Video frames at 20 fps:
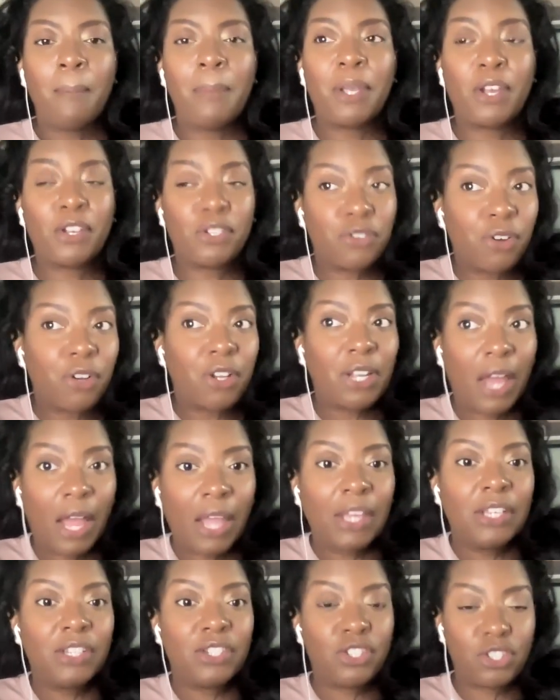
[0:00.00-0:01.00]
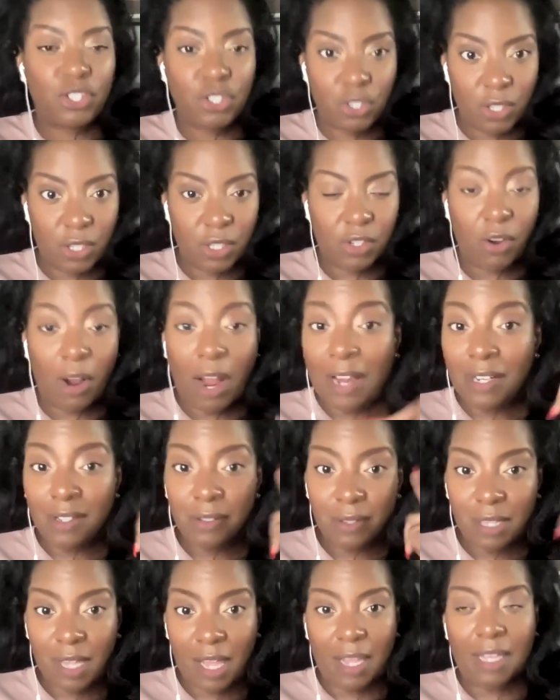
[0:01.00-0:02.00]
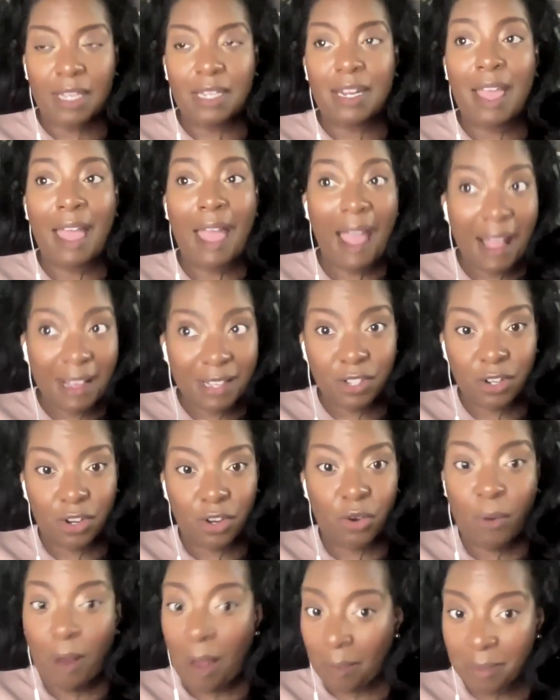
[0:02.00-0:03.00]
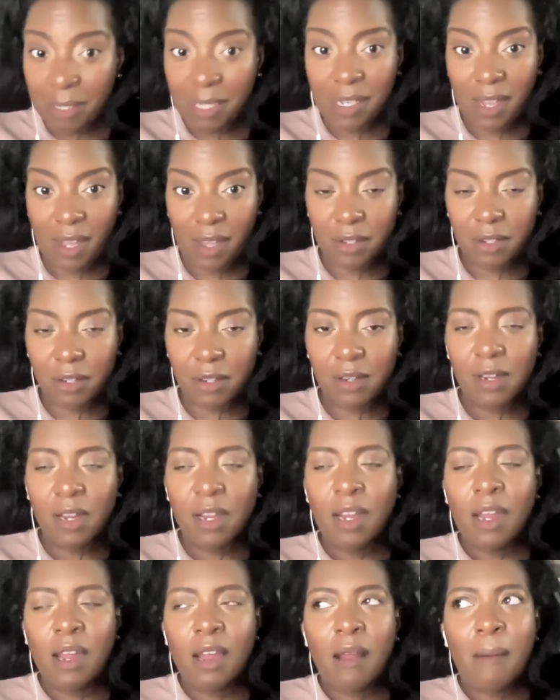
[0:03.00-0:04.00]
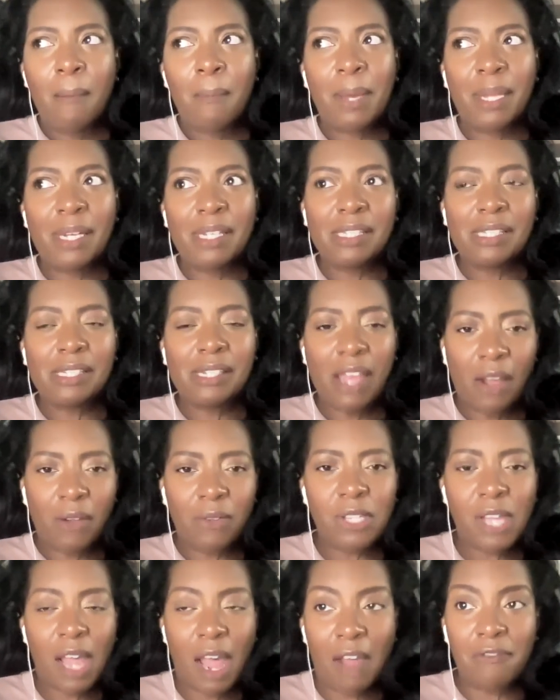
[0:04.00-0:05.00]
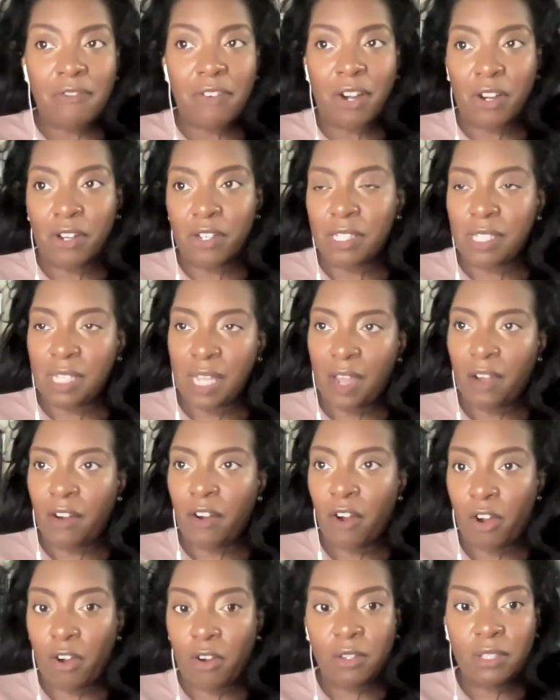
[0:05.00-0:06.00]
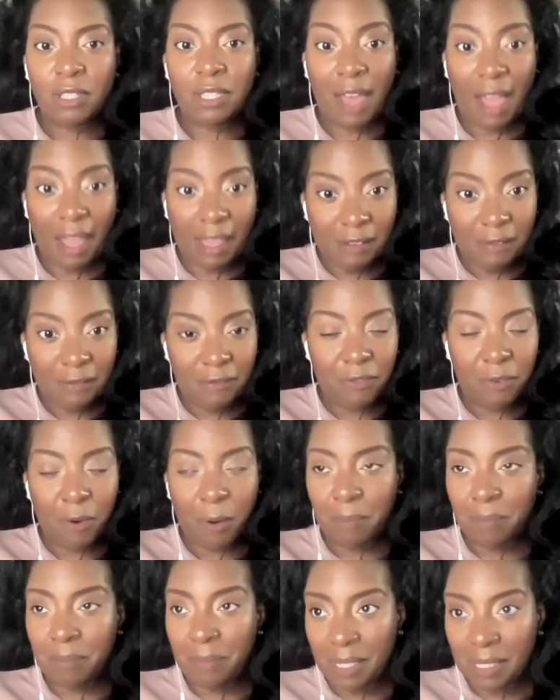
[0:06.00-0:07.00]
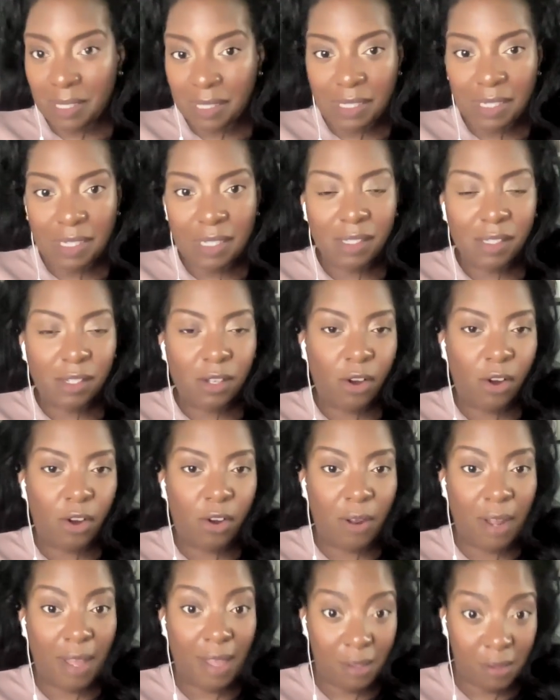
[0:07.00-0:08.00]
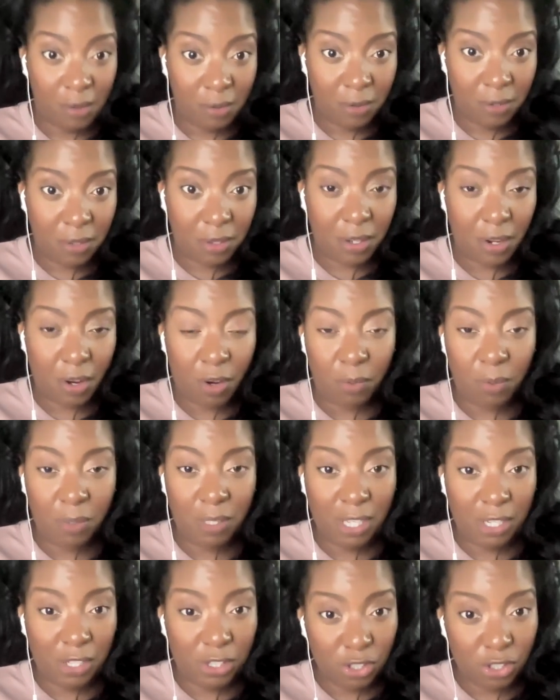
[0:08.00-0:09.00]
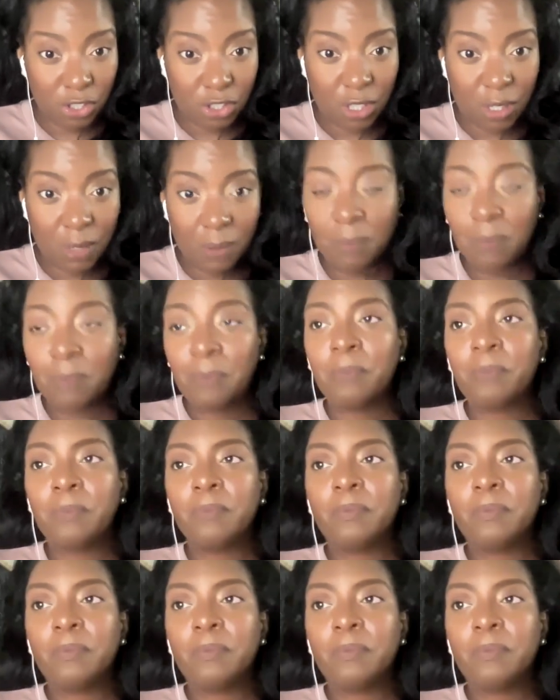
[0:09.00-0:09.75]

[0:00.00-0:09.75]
because your client should, your ideal client has her crap together, but it's now time for her to take her life, her business, her health, her relationship,